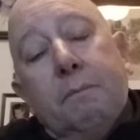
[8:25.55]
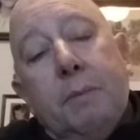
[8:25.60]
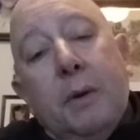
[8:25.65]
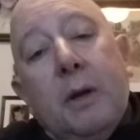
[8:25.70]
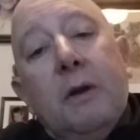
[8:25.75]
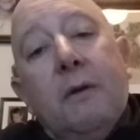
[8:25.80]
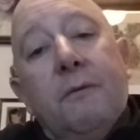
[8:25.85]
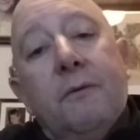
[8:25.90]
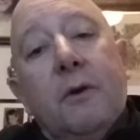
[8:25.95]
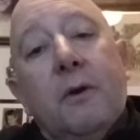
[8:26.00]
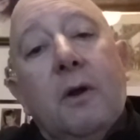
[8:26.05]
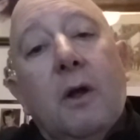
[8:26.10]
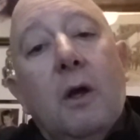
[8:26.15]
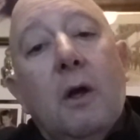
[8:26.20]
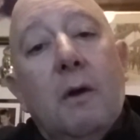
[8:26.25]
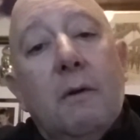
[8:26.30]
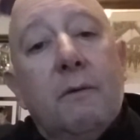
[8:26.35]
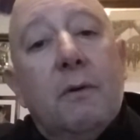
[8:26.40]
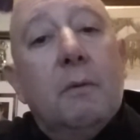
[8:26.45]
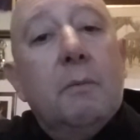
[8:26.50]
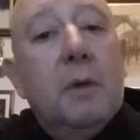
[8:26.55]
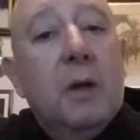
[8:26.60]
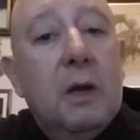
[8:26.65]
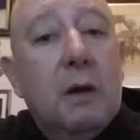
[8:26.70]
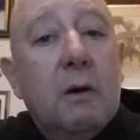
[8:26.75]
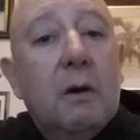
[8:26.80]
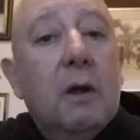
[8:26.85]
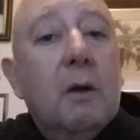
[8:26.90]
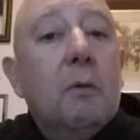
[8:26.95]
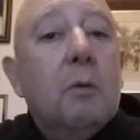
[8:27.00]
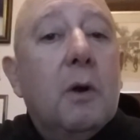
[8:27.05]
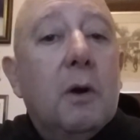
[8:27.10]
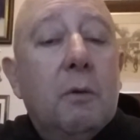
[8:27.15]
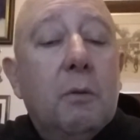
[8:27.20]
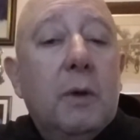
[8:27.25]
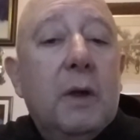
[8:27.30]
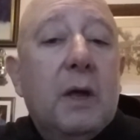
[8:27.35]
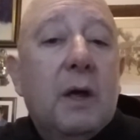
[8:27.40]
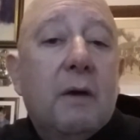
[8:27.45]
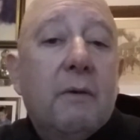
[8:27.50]
benefit from hearing
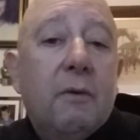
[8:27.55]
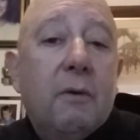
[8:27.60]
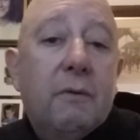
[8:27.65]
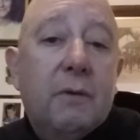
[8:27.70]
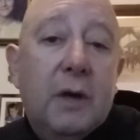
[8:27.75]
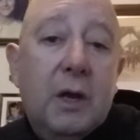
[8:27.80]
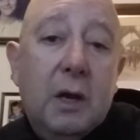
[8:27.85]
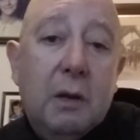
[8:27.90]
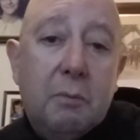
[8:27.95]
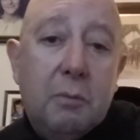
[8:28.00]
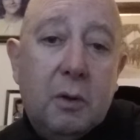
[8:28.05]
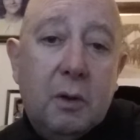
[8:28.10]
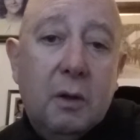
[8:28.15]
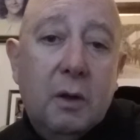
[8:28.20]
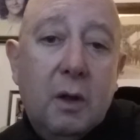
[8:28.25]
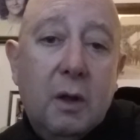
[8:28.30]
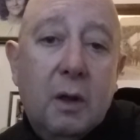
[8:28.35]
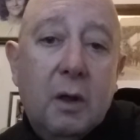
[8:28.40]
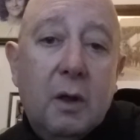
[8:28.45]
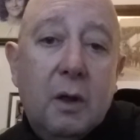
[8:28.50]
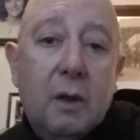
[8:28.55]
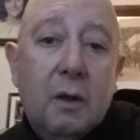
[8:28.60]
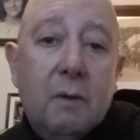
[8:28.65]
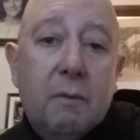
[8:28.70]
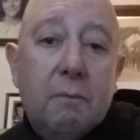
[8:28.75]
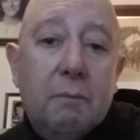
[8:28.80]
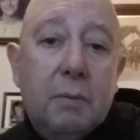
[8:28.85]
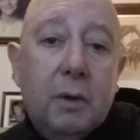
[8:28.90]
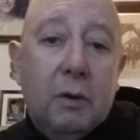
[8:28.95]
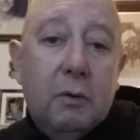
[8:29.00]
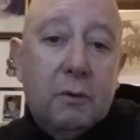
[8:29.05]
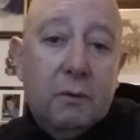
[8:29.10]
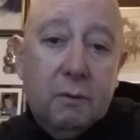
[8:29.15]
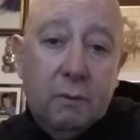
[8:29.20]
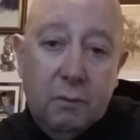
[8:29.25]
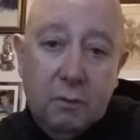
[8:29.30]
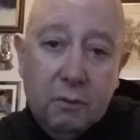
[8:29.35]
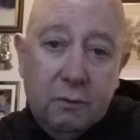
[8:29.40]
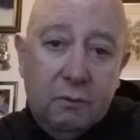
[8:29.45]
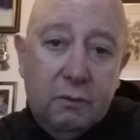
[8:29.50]
what we have available because
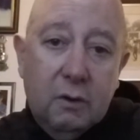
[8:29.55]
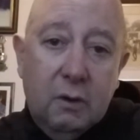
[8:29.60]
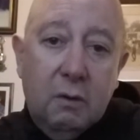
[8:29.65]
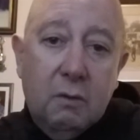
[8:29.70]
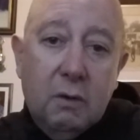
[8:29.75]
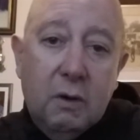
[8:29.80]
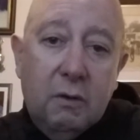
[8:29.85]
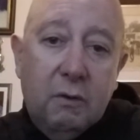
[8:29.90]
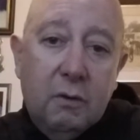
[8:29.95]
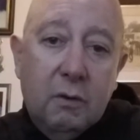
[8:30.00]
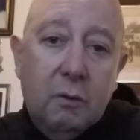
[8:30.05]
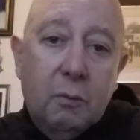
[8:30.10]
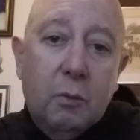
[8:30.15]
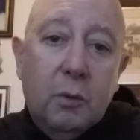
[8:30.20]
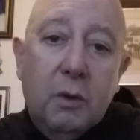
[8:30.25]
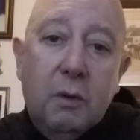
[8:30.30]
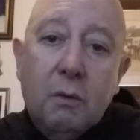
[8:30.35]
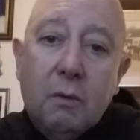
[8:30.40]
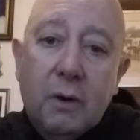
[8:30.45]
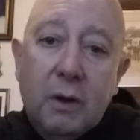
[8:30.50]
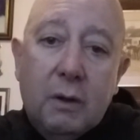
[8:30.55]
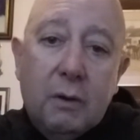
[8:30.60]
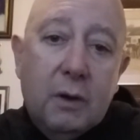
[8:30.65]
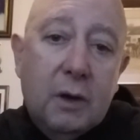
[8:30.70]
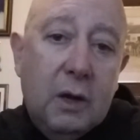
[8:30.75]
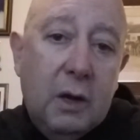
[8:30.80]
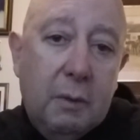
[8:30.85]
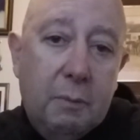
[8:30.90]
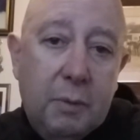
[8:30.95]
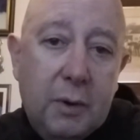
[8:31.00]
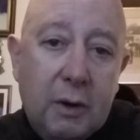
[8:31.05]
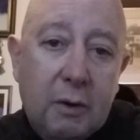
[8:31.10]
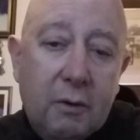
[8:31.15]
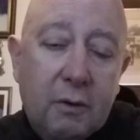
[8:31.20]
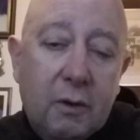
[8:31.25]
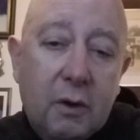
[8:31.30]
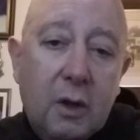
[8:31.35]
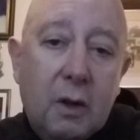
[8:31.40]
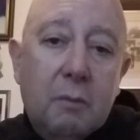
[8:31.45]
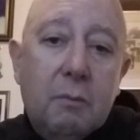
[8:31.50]
of your situation with your elderly
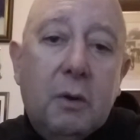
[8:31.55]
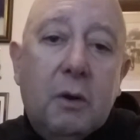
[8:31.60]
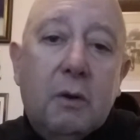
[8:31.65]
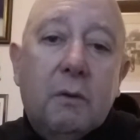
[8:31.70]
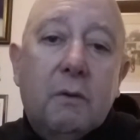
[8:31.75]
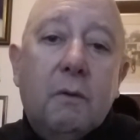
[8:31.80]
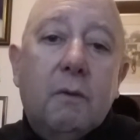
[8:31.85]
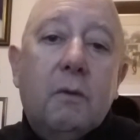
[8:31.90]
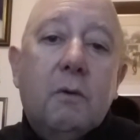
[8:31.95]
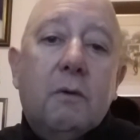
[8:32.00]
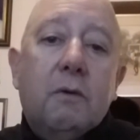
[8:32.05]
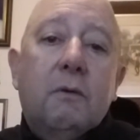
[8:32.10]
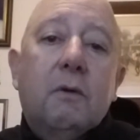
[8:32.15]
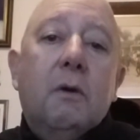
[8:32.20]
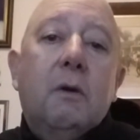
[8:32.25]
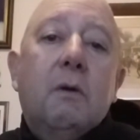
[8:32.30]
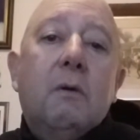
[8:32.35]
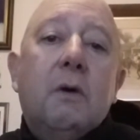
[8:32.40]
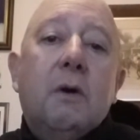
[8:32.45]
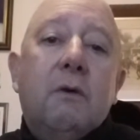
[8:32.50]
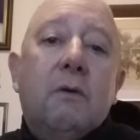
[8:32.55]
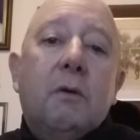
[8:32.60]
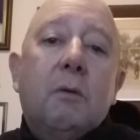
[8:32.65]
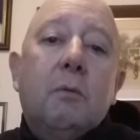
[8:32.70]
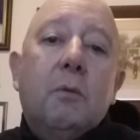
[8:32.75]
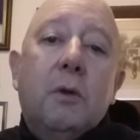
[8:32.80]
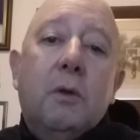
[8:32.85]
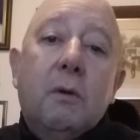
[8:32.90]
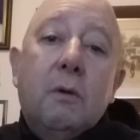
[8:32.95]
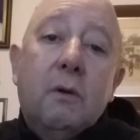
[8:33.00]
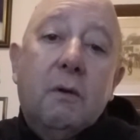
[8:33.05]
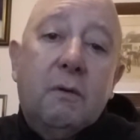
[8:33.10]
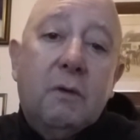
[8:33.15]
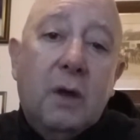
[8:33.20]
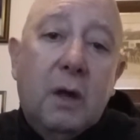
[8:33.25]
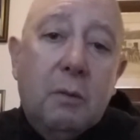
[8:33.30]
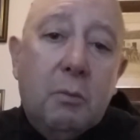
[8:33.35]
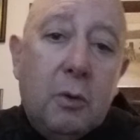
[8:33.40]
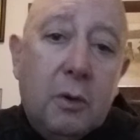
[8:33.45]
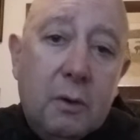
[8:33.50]
parent, because of your situation with your
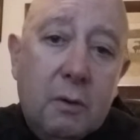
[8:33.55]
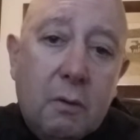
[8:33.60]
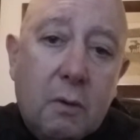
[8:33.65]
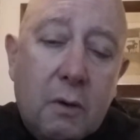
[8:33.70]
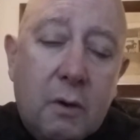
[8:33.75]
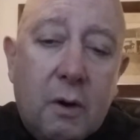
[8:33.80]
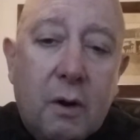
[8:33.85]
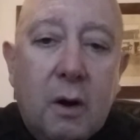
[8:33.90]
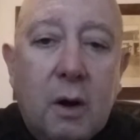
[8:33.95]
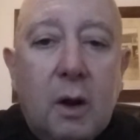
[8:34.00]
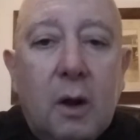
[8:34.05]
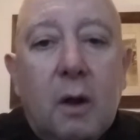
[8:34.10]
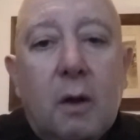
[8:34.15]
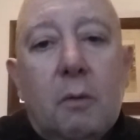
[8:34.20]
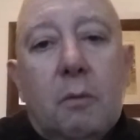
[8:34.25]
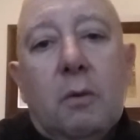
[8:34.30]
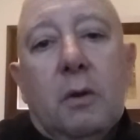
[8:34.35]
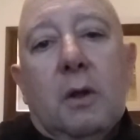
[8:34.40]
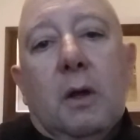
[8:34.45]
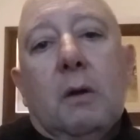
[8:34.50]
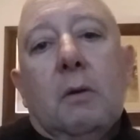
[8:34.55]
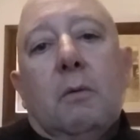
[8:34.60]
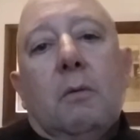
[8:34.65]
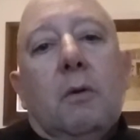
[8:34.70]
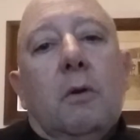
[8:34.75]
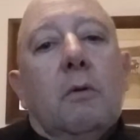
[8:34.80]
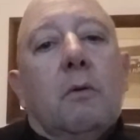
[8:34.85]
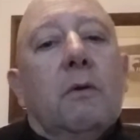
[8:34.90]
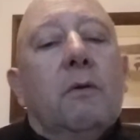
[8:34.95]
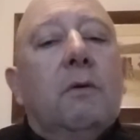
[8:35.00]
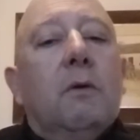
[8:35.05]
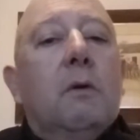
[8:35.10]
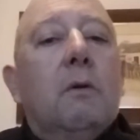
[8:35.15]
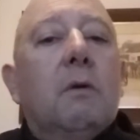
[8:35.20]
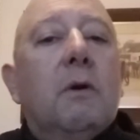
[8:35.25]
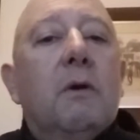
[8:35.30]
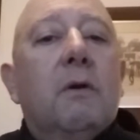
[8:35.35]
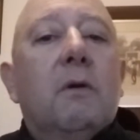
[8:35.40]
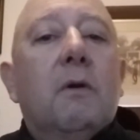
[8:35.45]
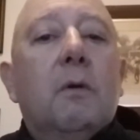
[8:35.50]
disabled daughter, with your
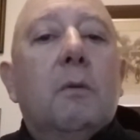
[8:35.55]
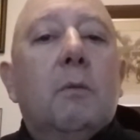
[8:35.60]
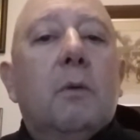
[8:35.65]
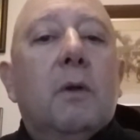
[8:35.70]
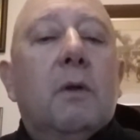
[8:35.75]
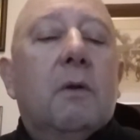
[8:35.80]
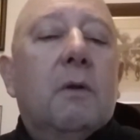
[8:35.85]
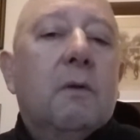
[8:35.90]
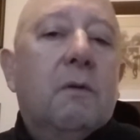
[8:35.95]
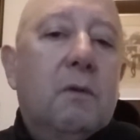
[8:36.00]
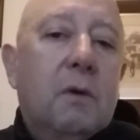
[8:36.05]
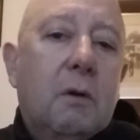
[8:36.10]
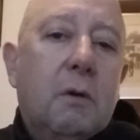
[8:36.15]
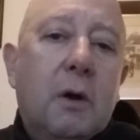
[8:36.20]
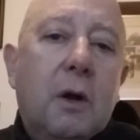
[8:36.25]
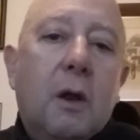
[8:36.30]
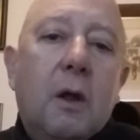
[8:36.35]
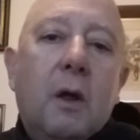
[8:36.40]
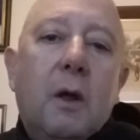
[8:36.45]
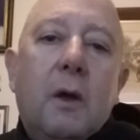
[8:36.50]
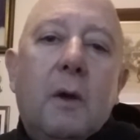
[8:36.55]
situation with, and so on.